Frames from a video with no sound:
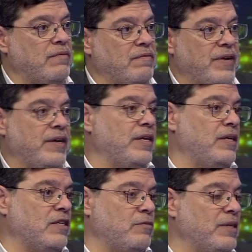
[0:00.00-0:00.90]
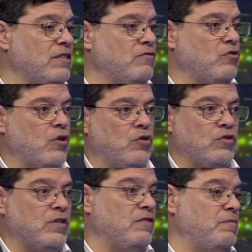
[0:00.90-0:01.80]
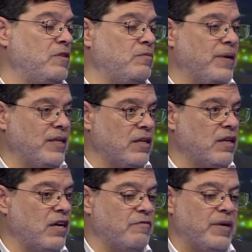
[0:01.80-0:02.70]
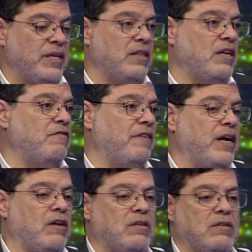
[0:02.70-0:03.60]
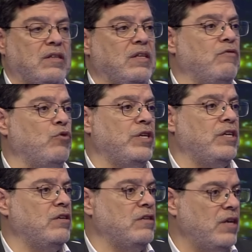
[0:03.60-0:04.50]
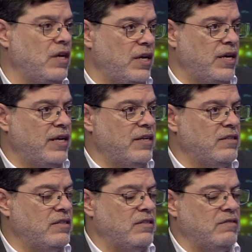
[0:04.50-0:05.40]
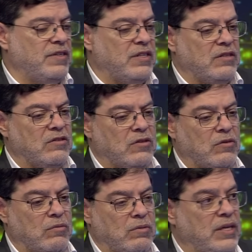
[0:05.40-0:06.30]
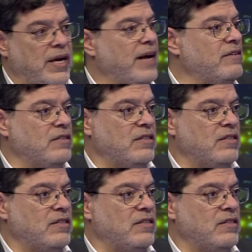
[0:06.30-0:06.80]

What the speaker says: very expensive drones. They've been spending a lot of money and they failed, and they've only killed innocent civilians. So he hasn't